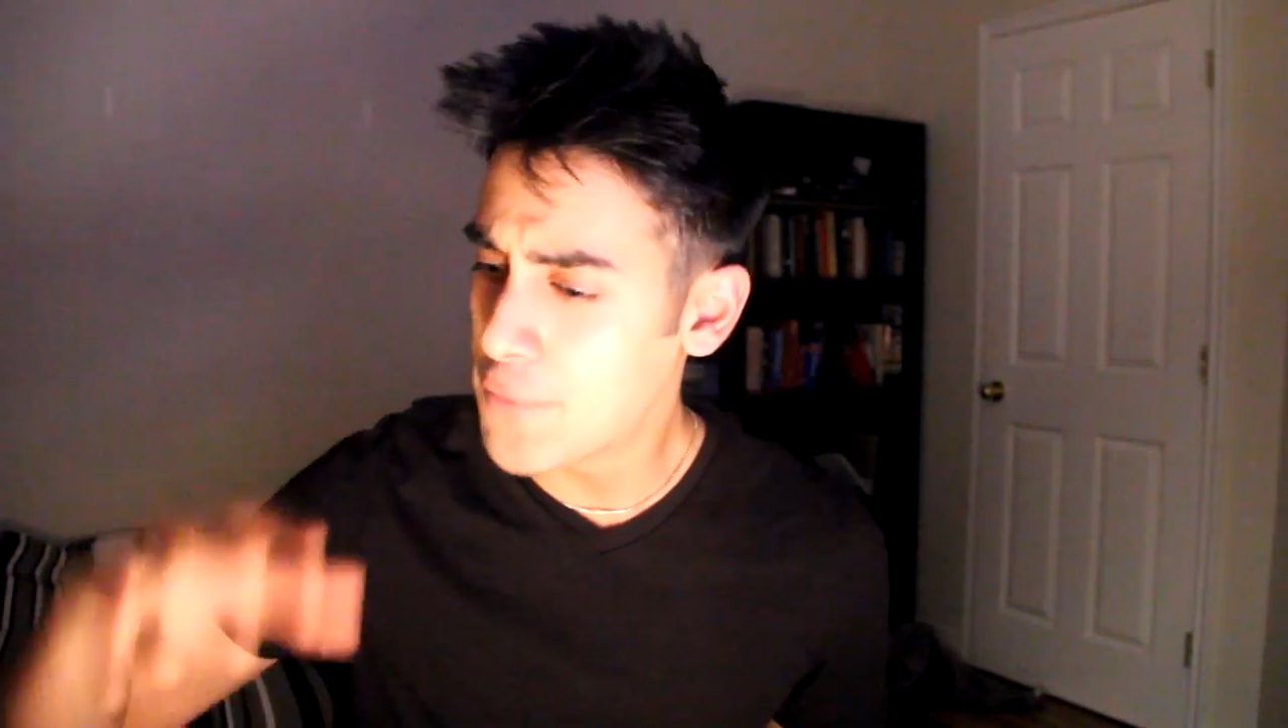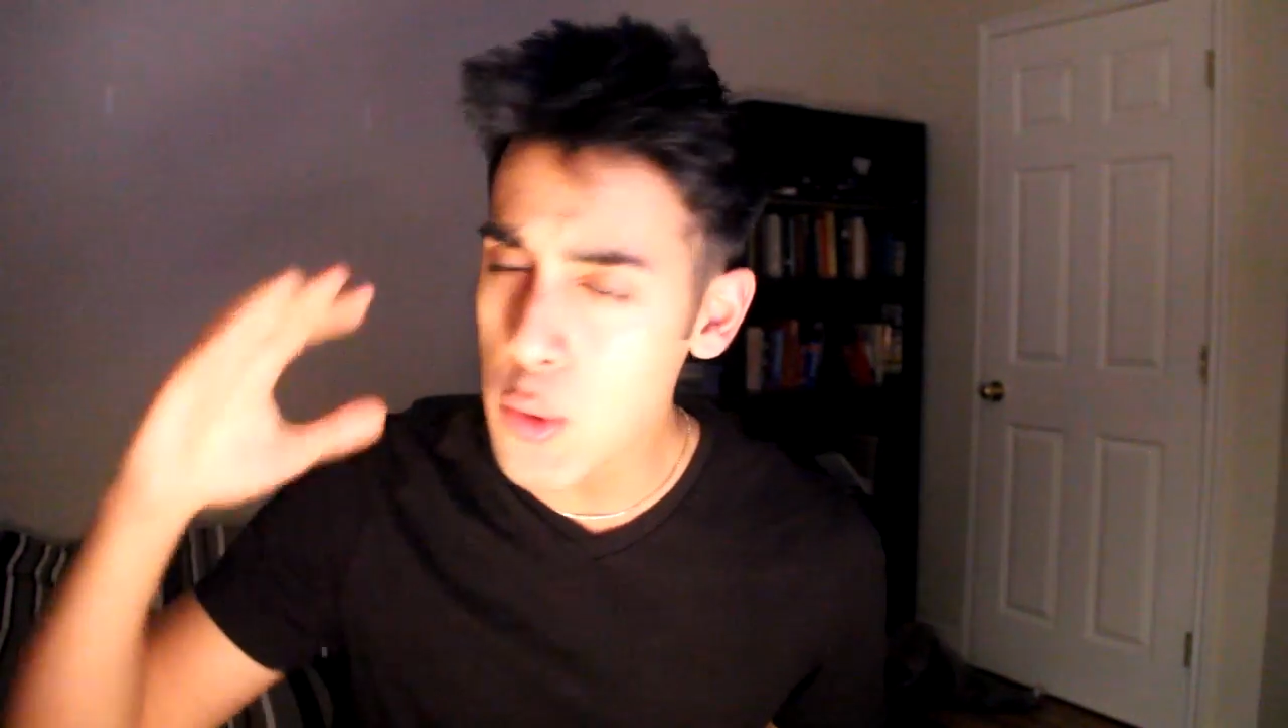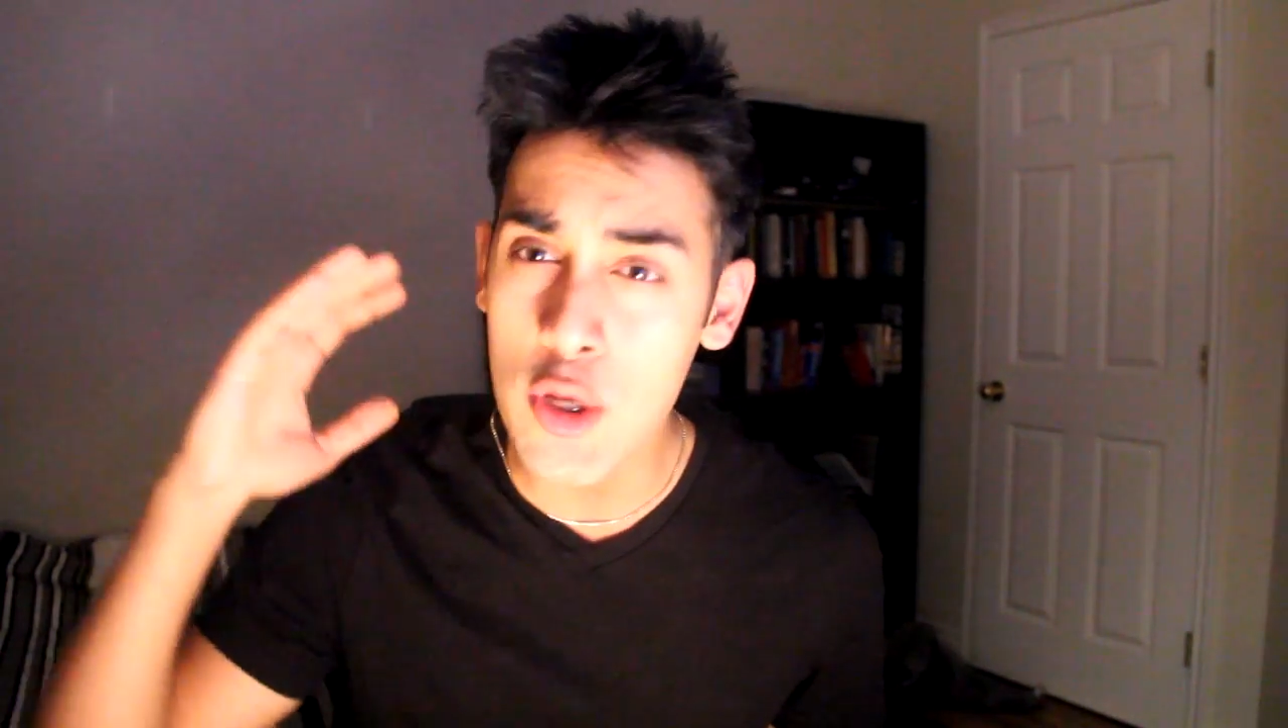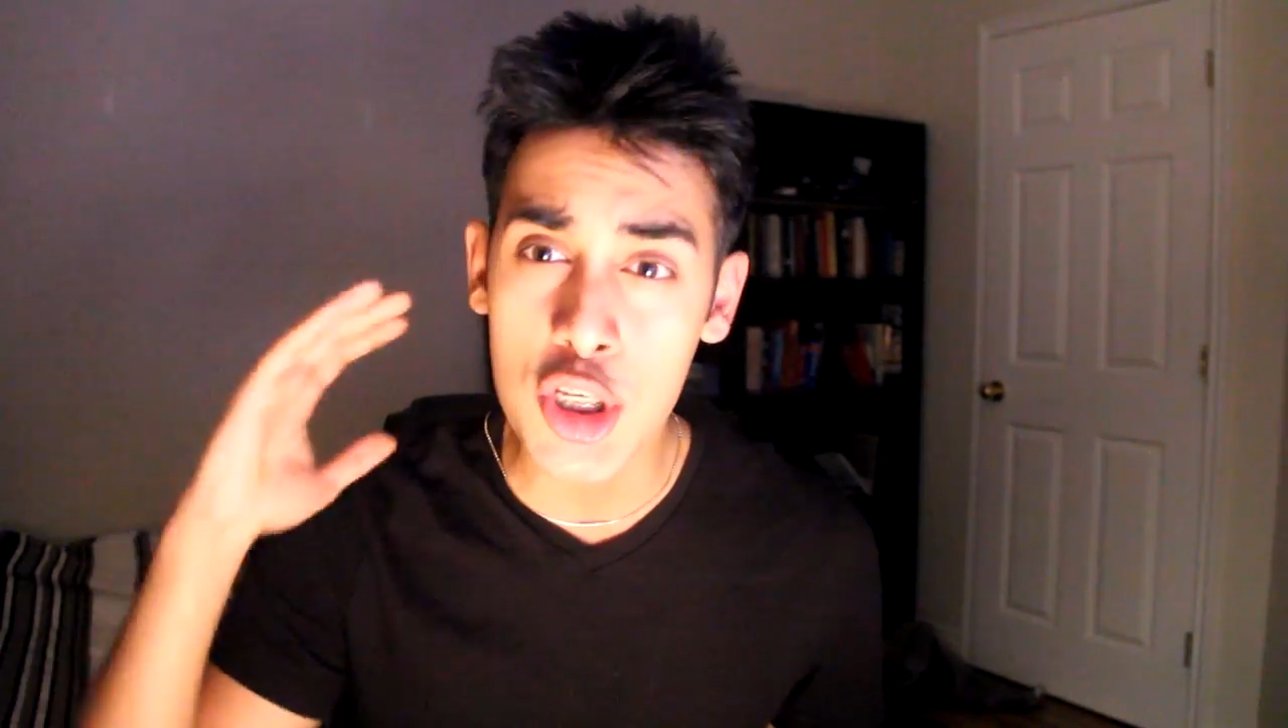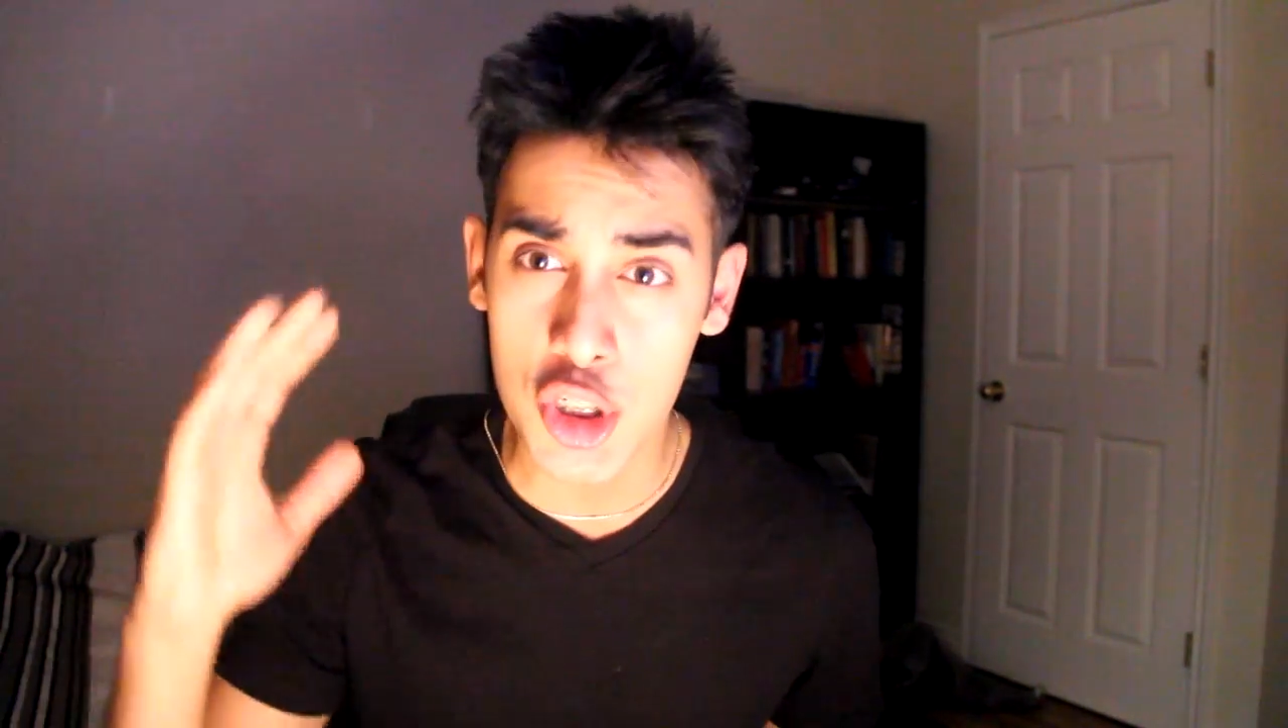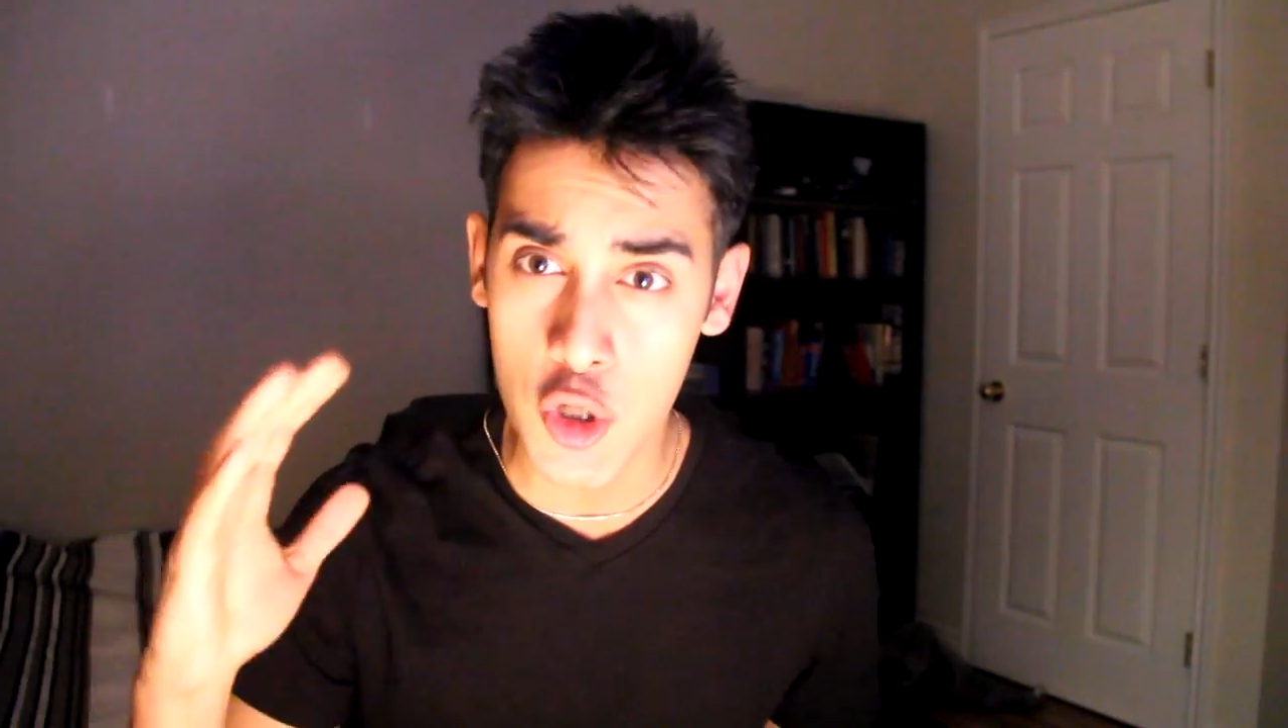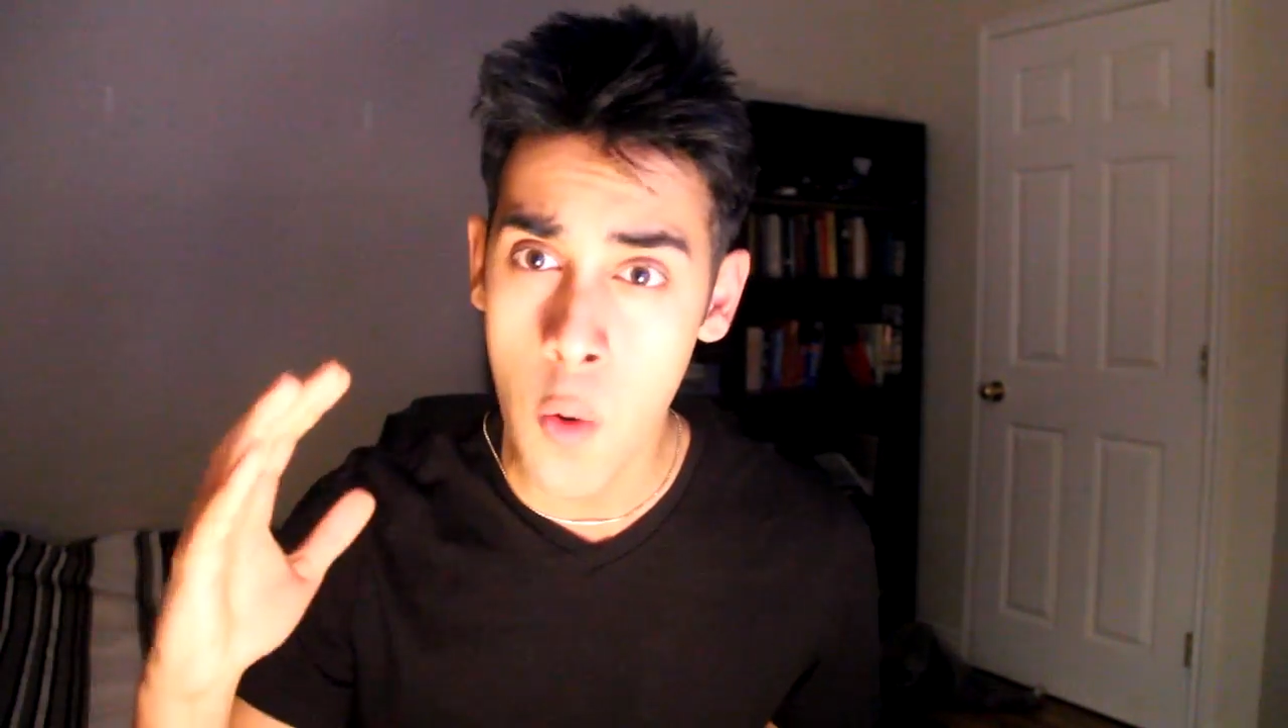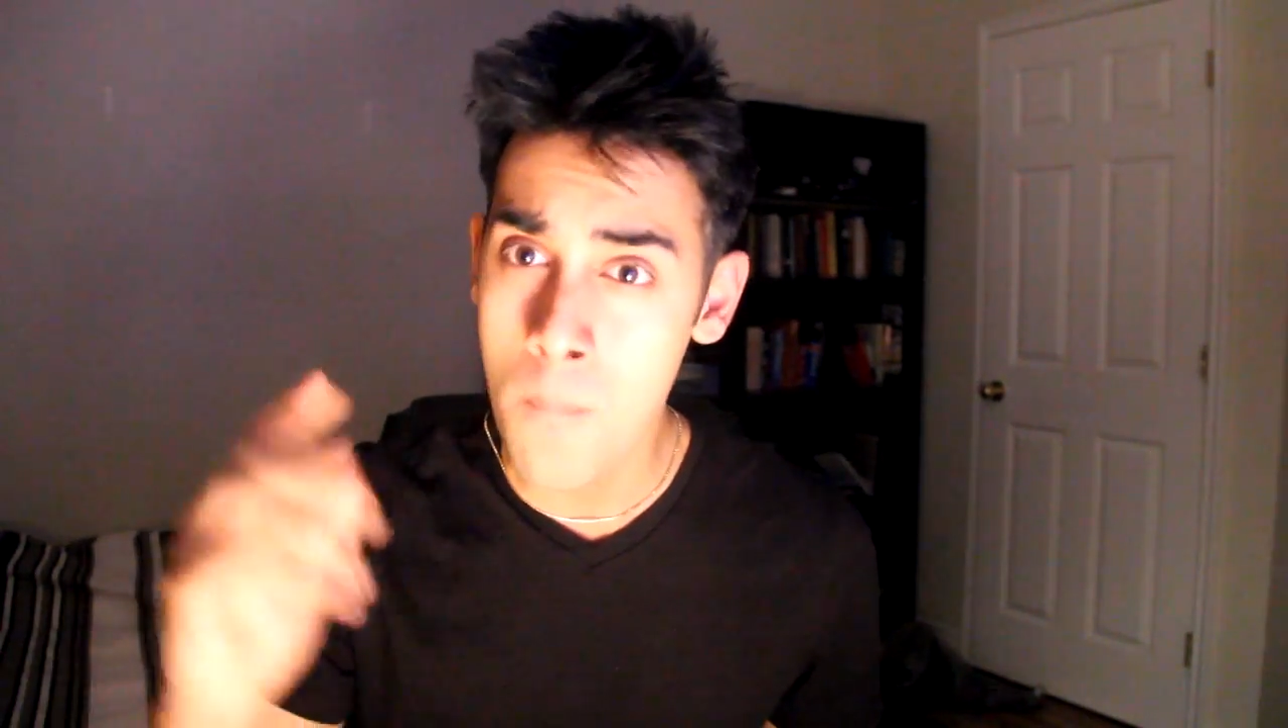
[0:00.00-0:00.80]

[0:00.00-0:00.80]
of doing so